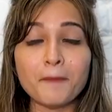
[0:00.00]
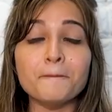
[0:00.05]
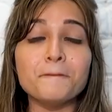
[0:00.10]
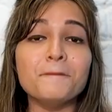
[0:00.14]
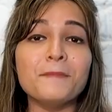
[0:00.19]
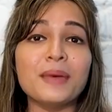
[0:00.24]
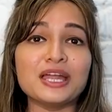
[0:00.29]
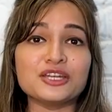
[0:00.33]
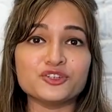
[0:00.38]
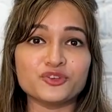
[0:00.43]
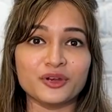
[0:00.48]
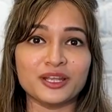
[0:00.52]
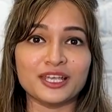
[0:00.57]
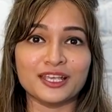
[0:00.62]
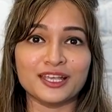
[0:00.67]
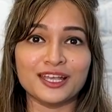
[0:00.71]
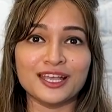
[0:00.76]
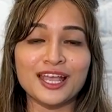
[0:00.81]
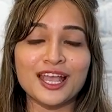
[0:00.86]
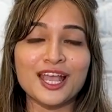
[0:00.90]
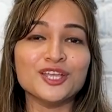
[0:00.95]

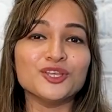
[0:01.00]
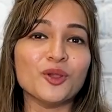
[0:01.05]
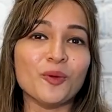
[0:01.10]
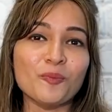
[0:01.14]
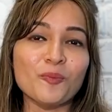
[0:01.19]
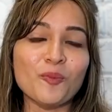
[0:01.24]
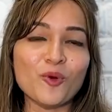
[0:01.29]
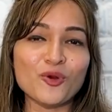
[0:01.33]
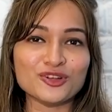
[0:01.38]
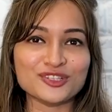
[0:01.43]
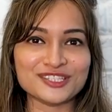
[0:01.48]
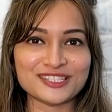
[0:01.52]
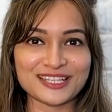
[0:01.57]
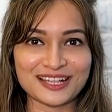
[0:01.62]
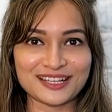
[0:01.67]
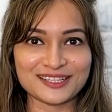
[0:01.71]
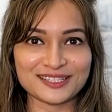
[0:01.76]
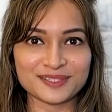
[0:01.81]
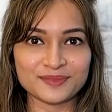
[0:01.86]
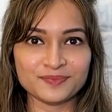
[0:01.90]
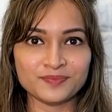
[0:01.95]
bettering your more
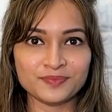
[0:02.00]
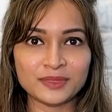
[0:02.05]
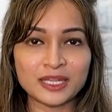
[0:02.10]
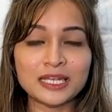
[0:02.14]
sales.